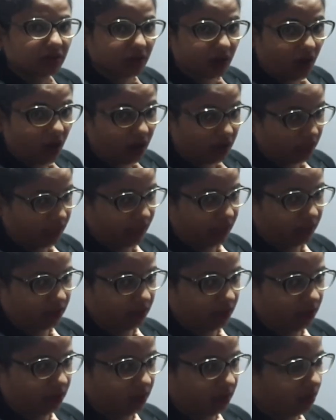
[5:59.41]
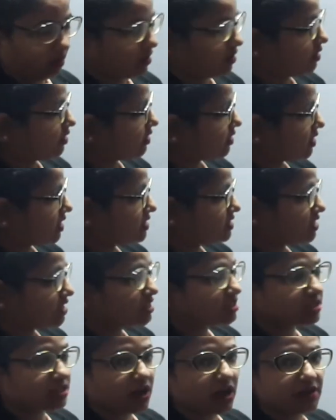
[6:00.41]
calling. This
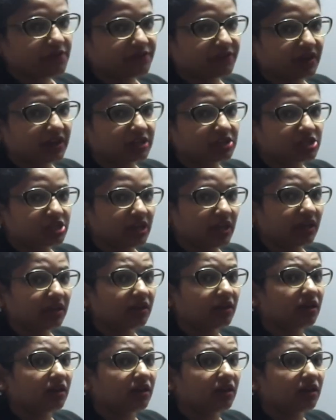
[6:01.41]
is your function